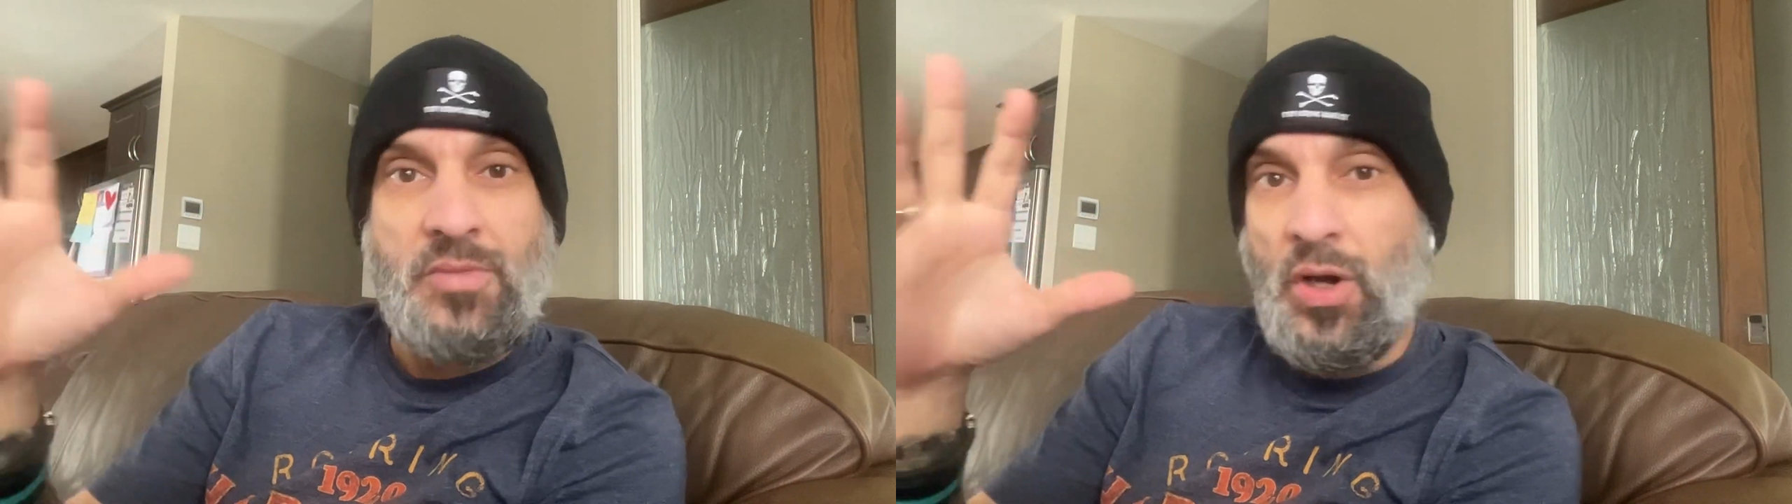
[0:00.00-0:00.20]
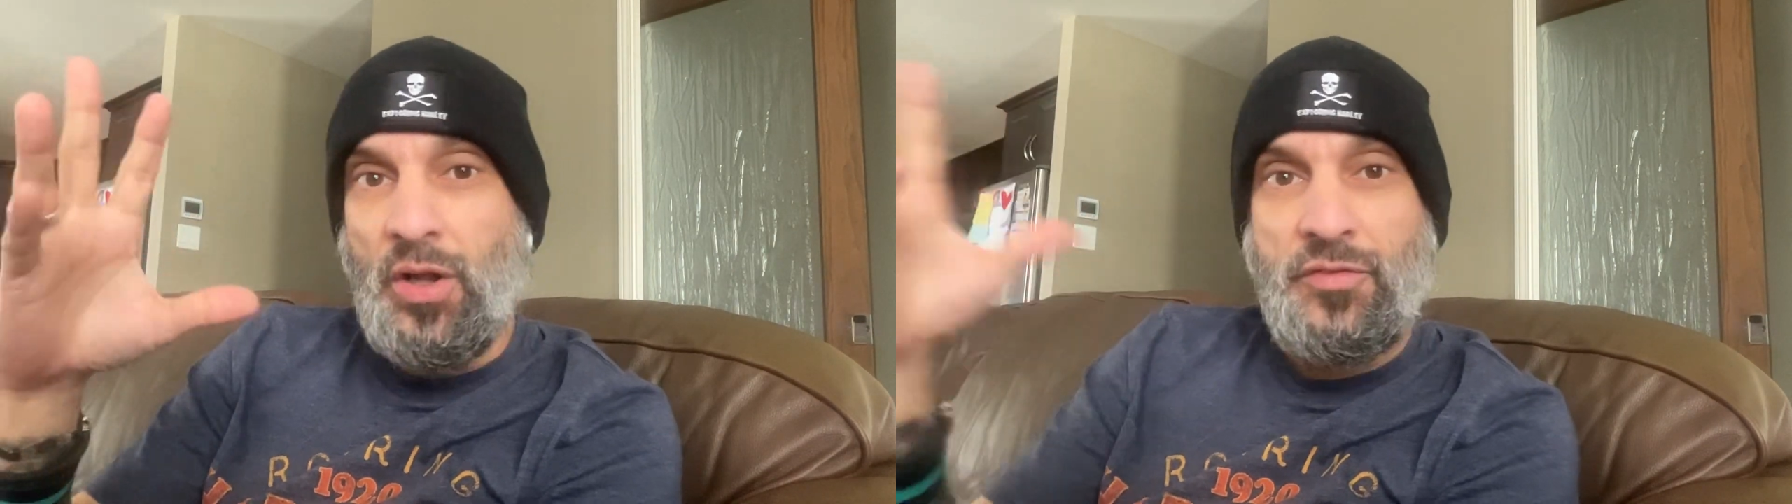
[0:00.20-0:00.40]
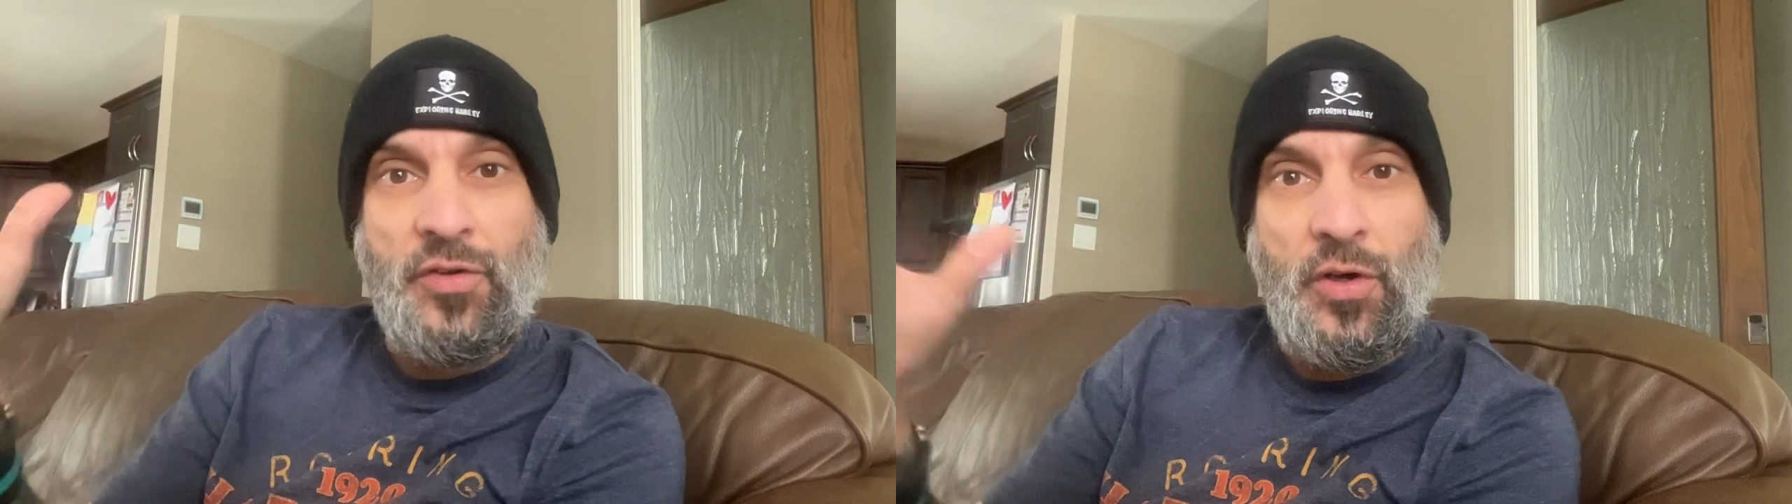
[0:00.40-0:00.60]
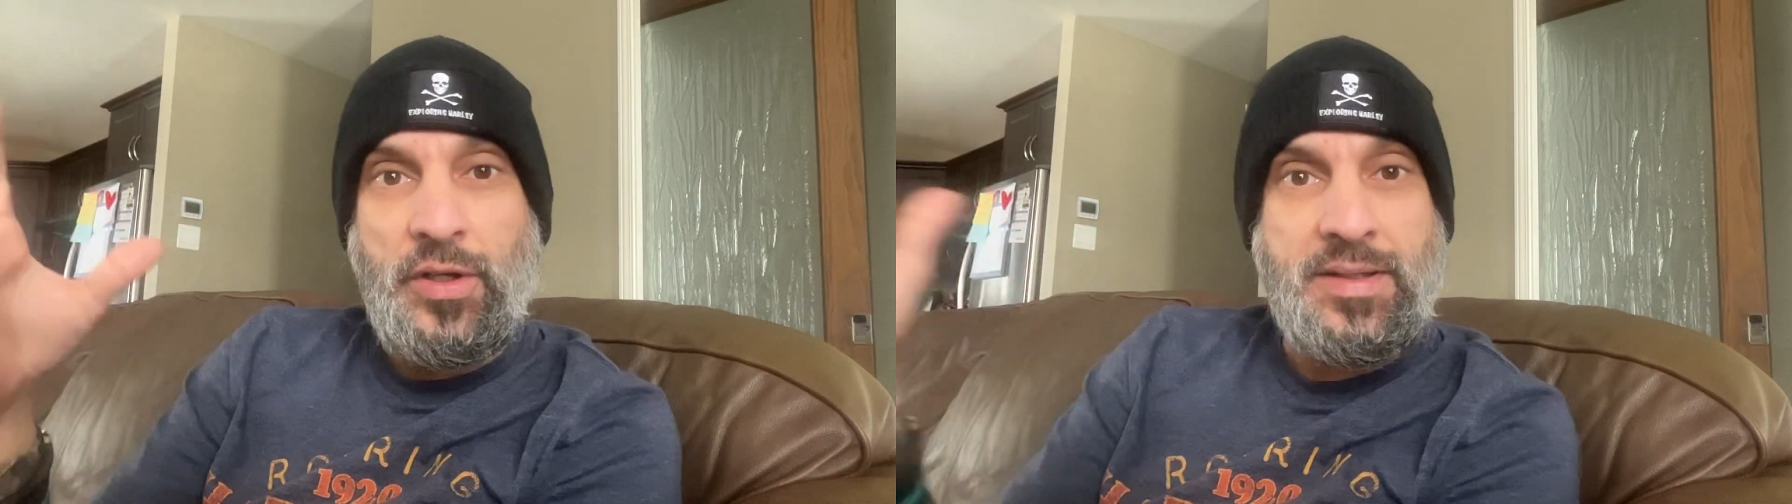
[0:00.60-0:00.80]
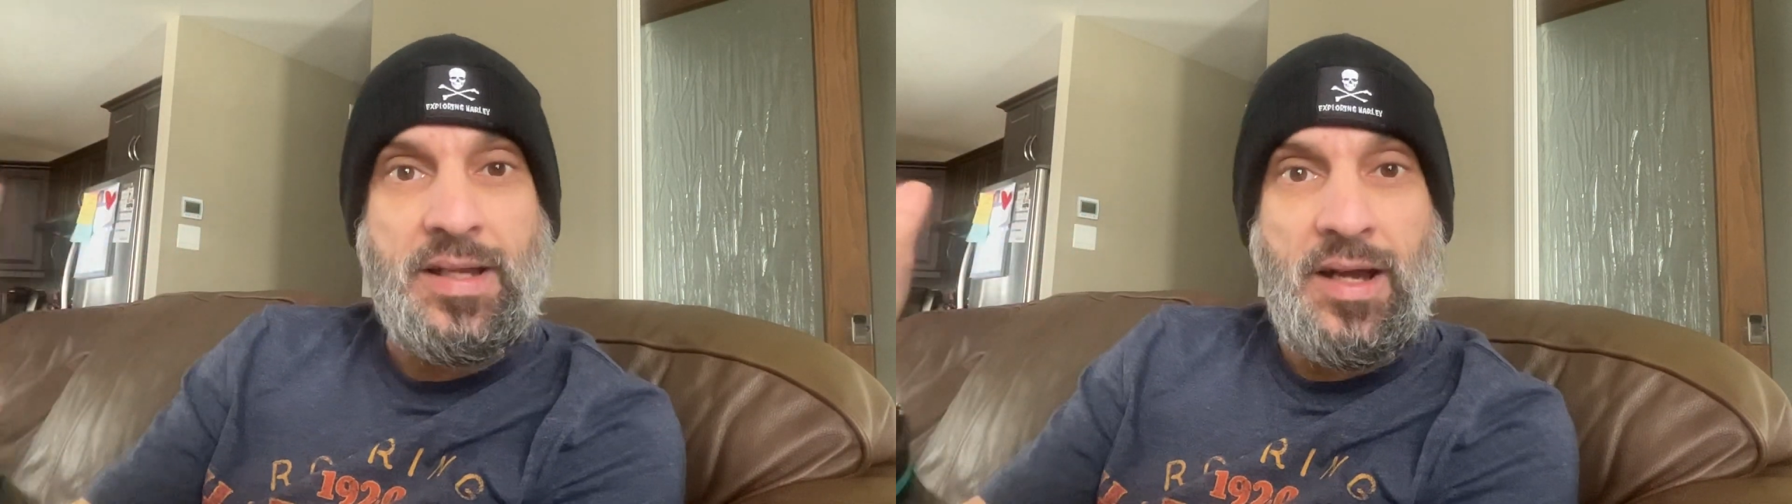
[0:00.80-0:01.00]

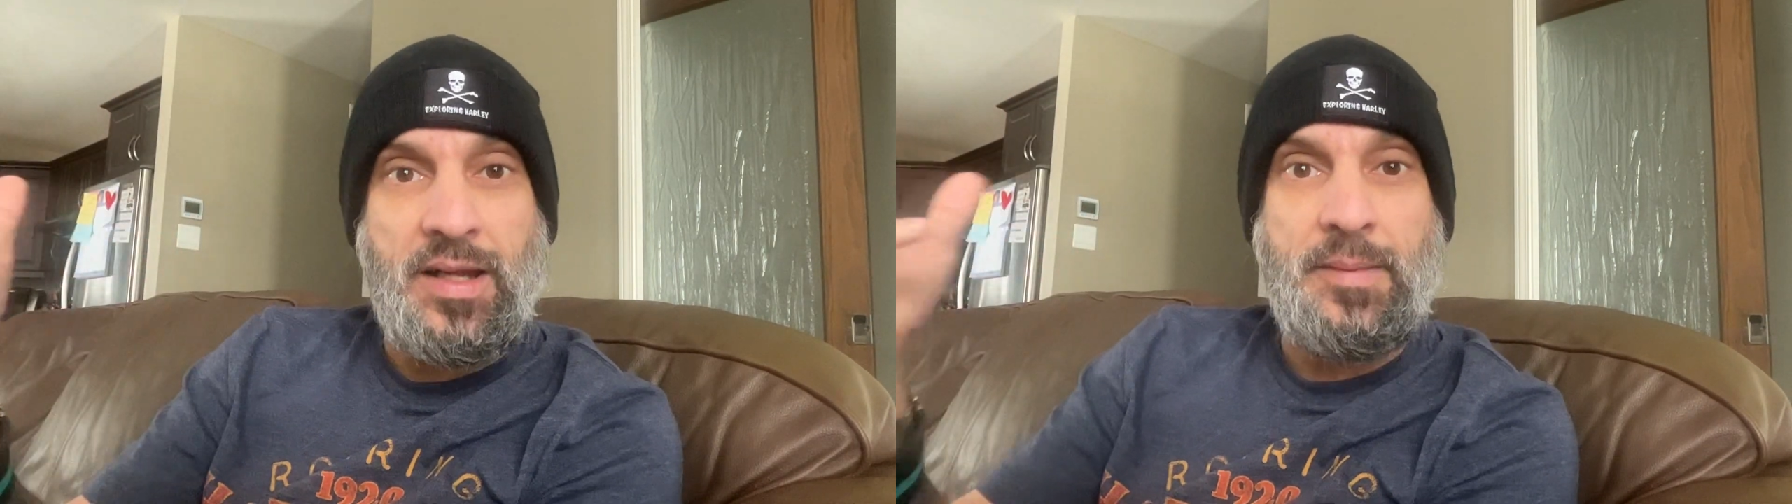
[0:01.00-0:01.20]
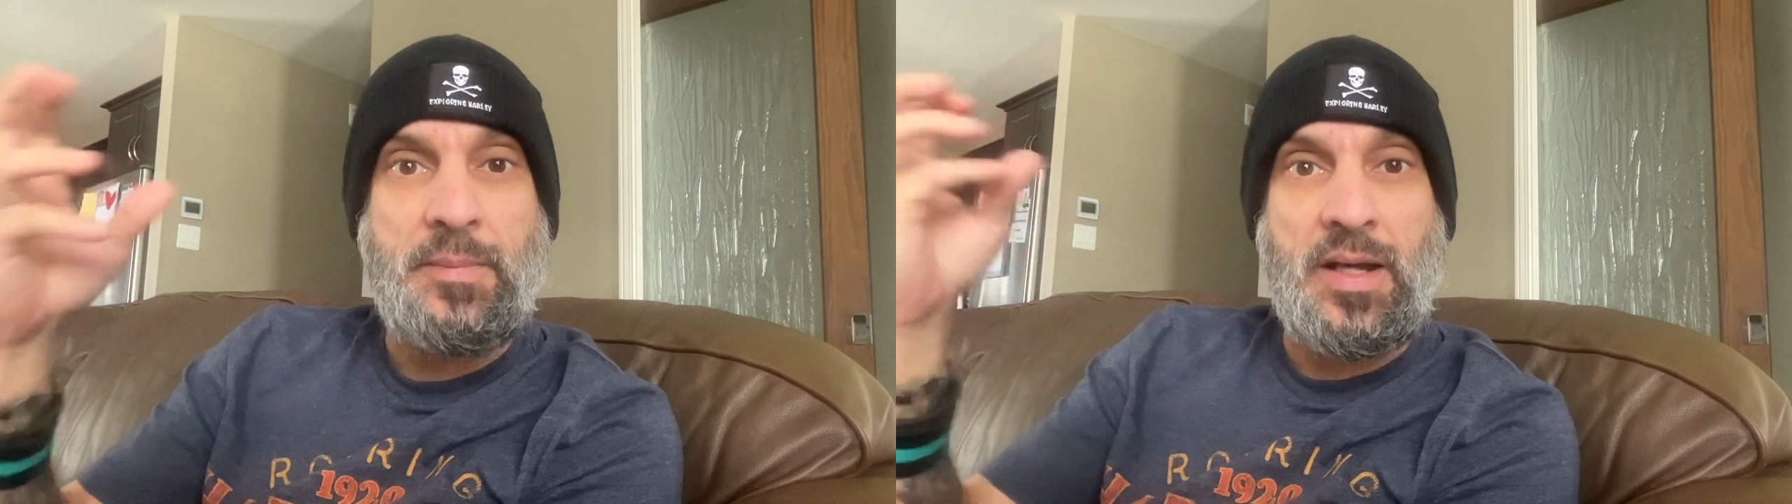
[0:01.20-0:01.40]
envoy type